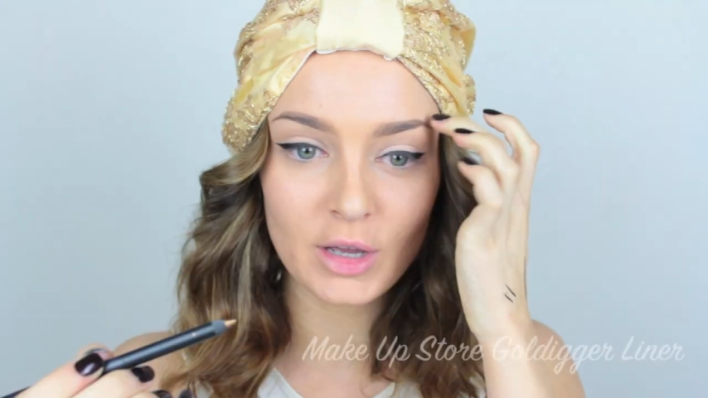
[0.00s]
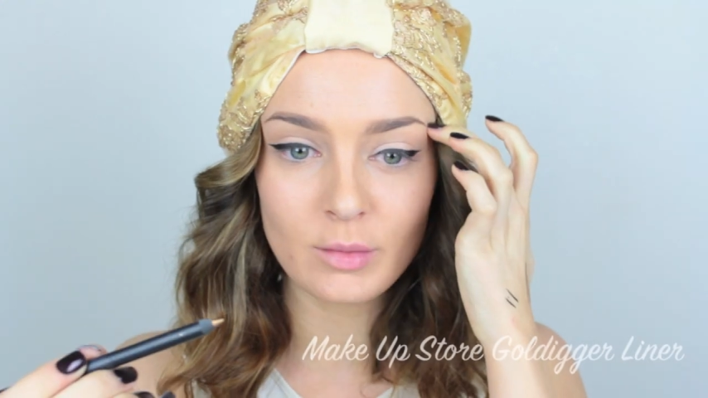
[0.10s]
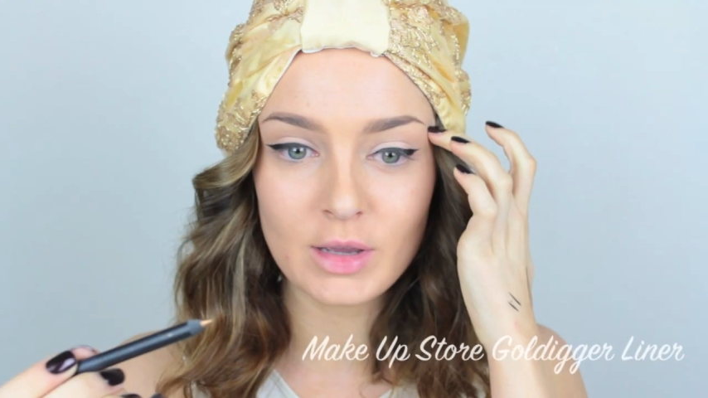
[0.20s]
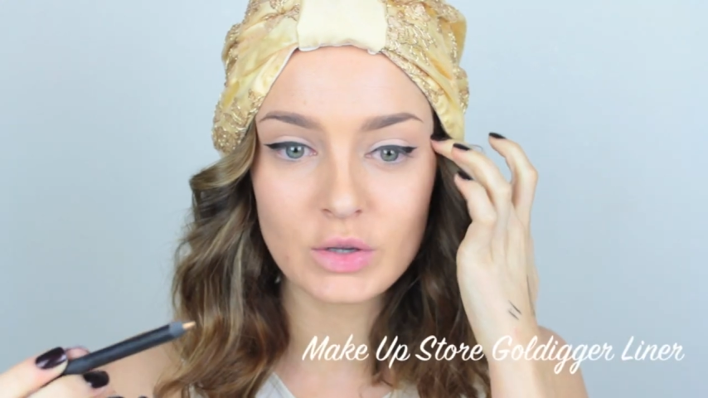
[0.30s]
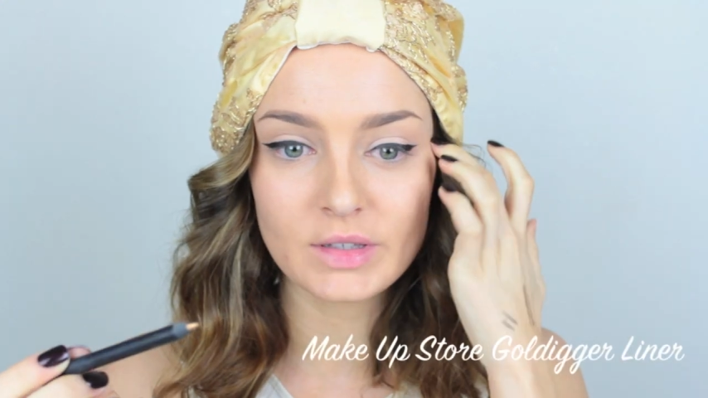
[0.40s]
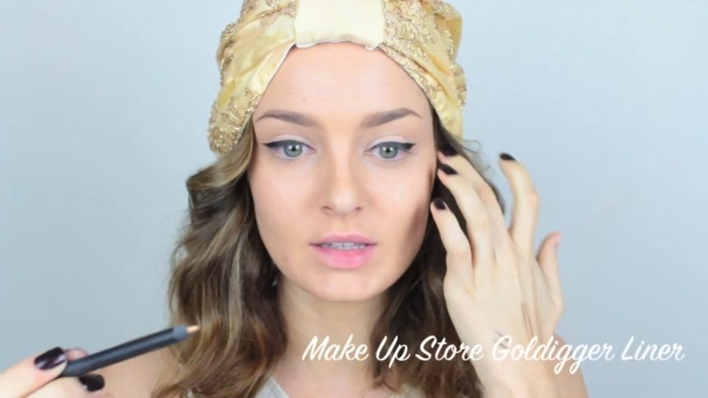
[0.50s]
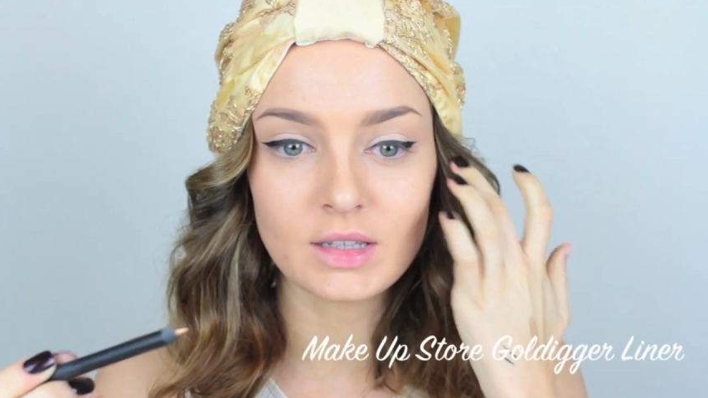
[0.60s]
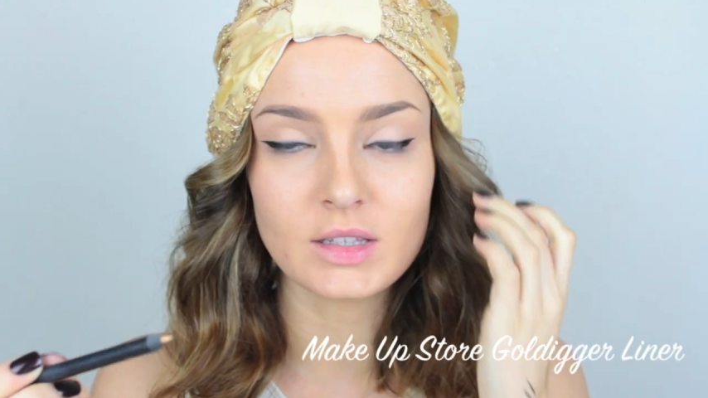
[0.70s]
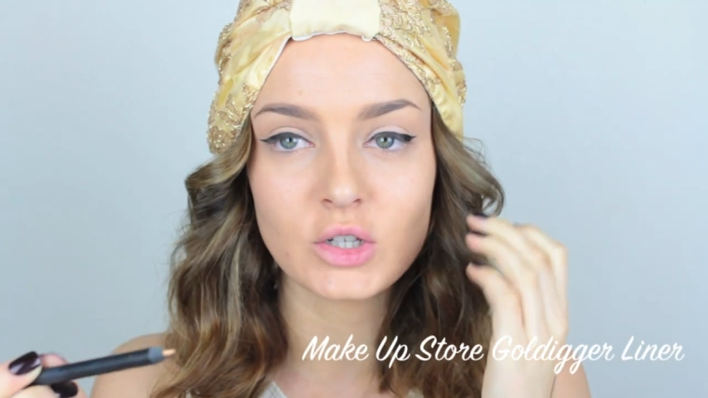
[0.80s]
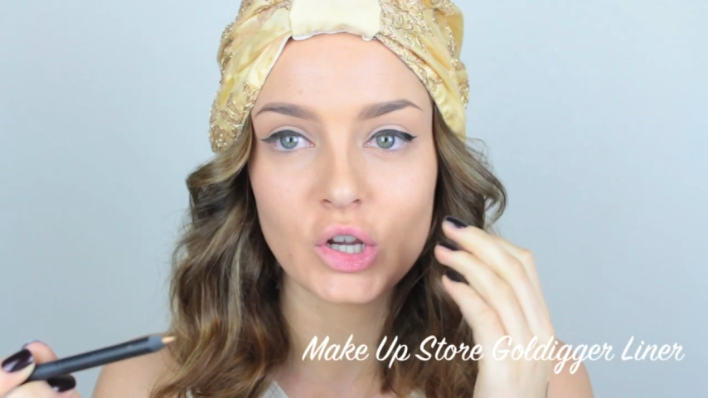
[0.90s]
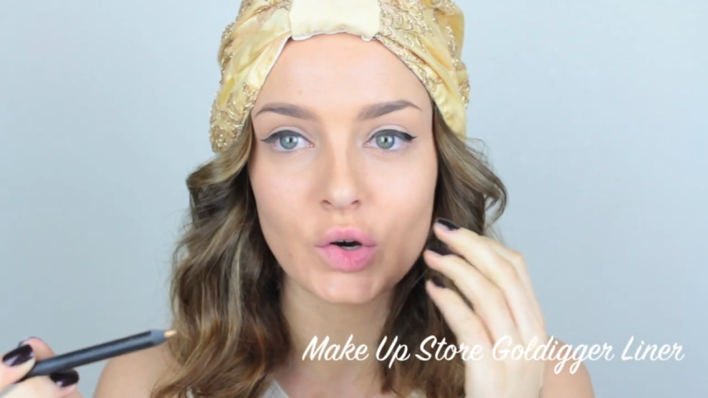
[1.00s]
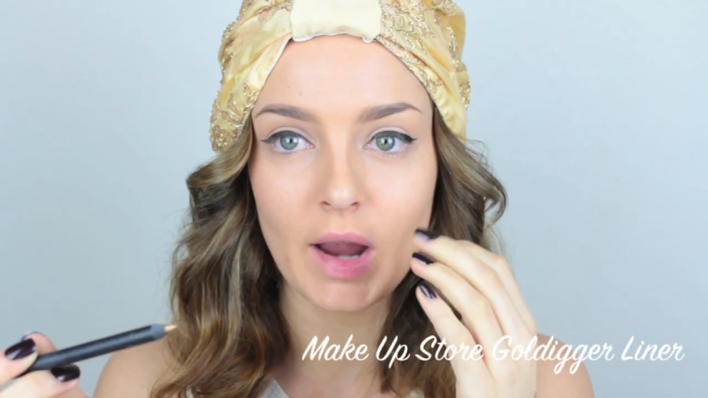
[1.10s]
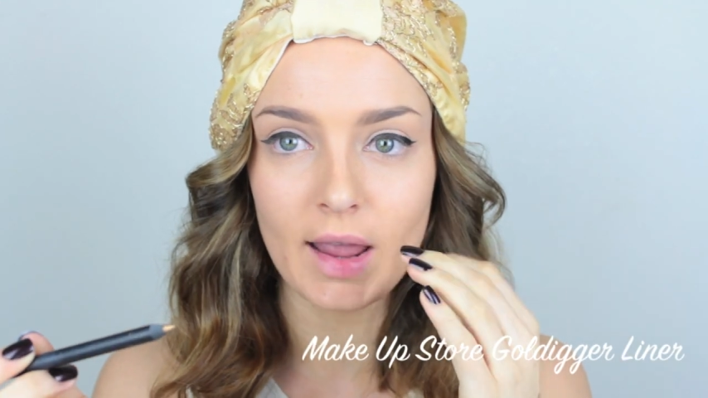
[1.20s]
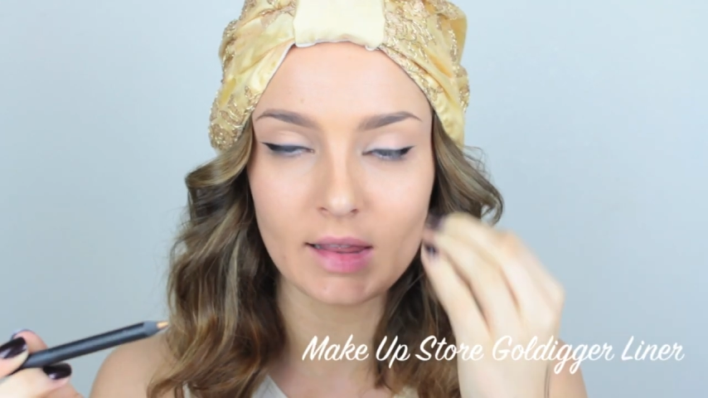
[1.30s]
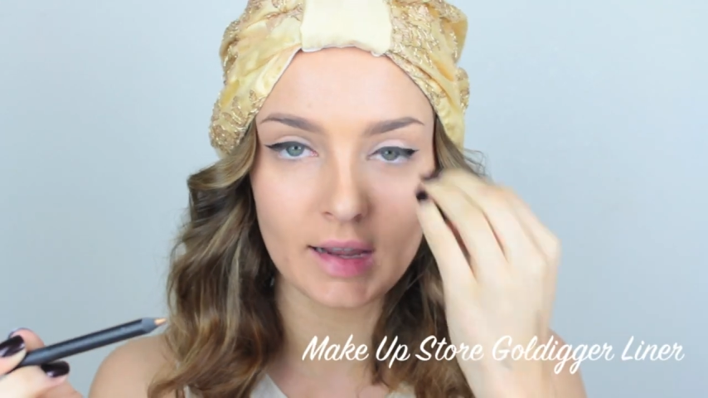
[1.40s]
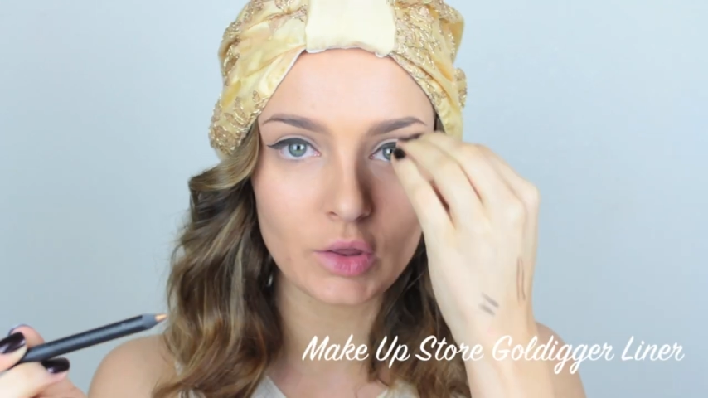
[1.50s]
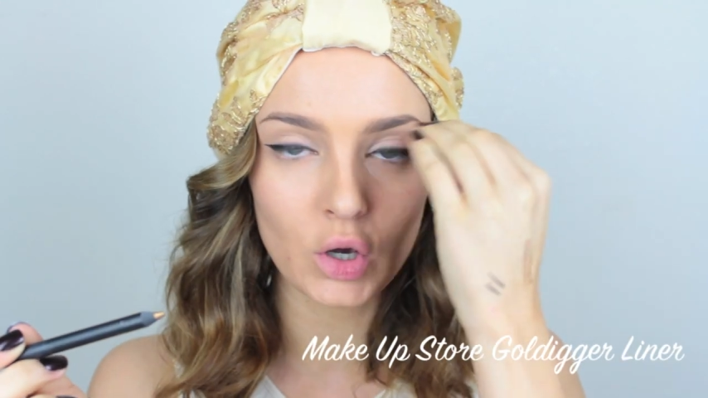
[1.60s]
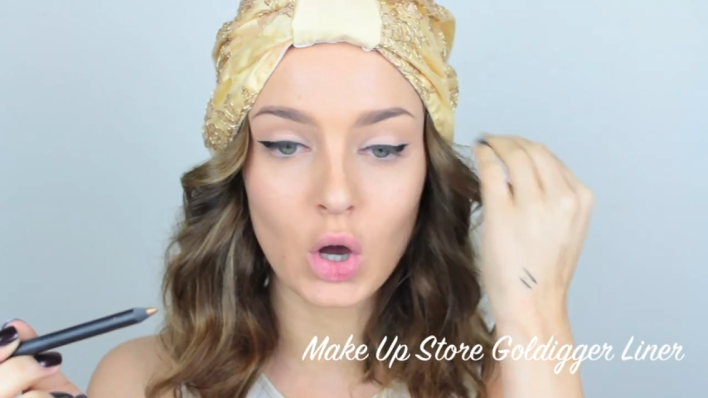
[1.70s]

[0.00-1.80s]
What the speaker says: I'm gonna be using this to create like the